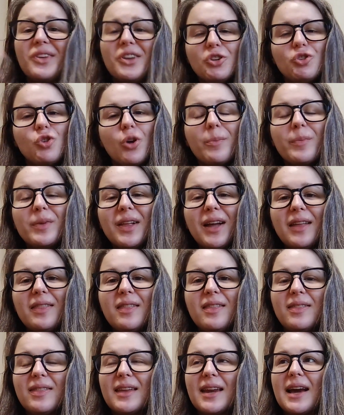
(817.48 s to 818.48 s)
So I'm glad
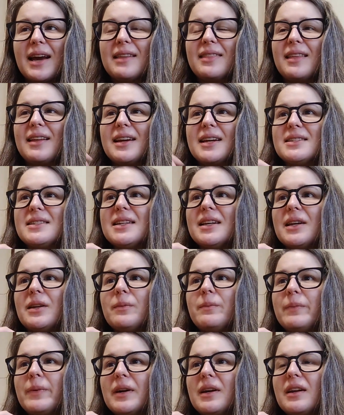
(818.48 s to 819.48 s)
that I did,
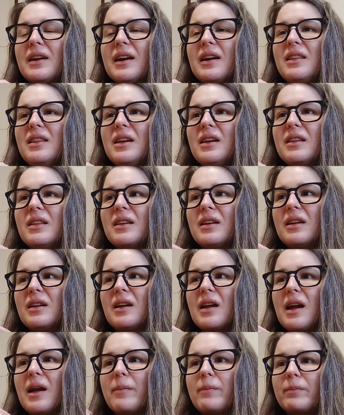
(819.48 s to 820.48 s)
but I think that
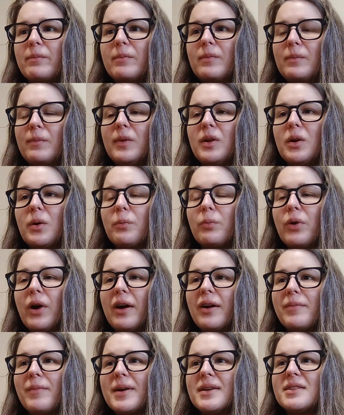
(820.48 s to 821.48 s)
I'm, proud
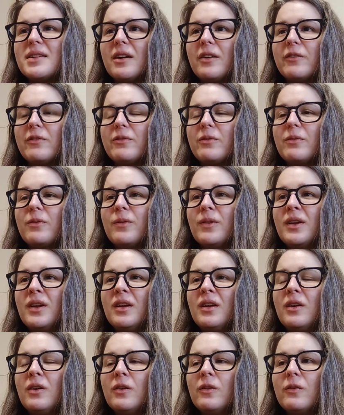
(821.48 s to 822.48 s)
of myself
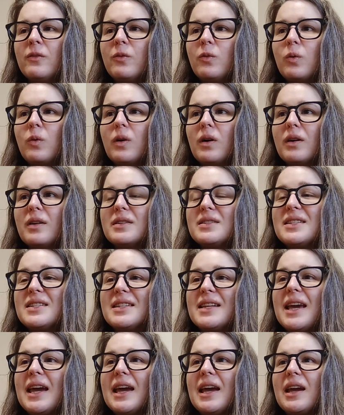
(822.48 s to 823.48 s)
for
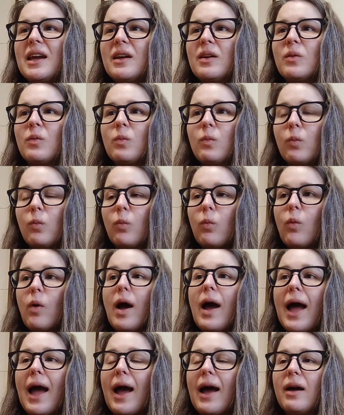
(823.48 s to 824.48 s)
today.
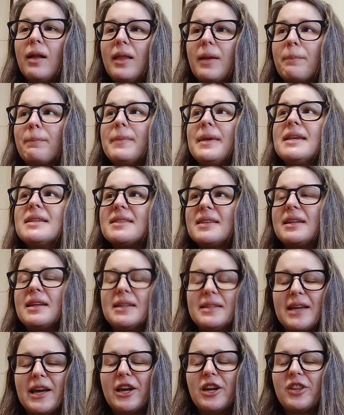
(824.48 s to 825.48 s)
Like me sitting
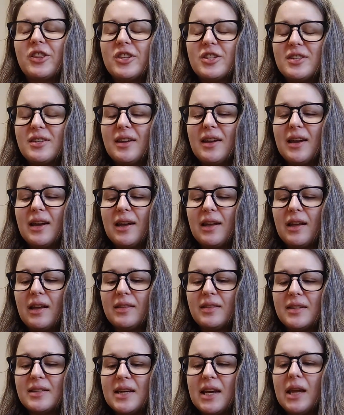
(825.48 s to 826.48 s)
down at
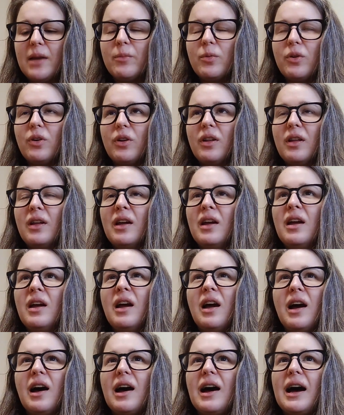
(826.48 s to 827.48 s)
the table,
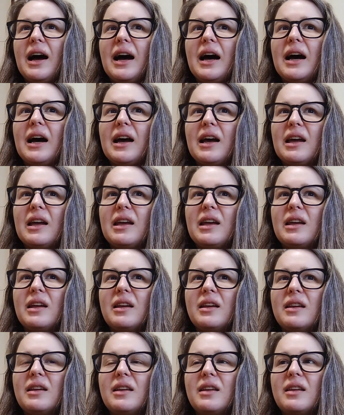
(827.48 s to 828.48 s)
I
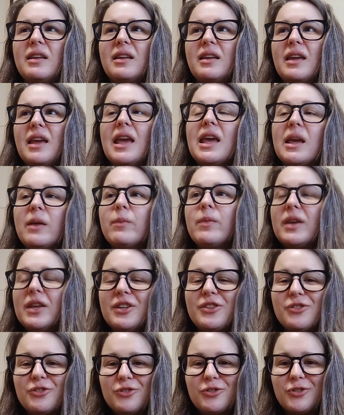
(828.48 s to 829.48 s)
came
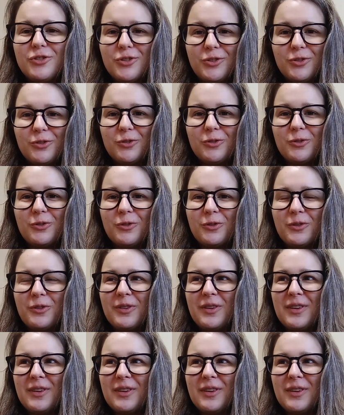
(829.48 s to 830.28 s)
into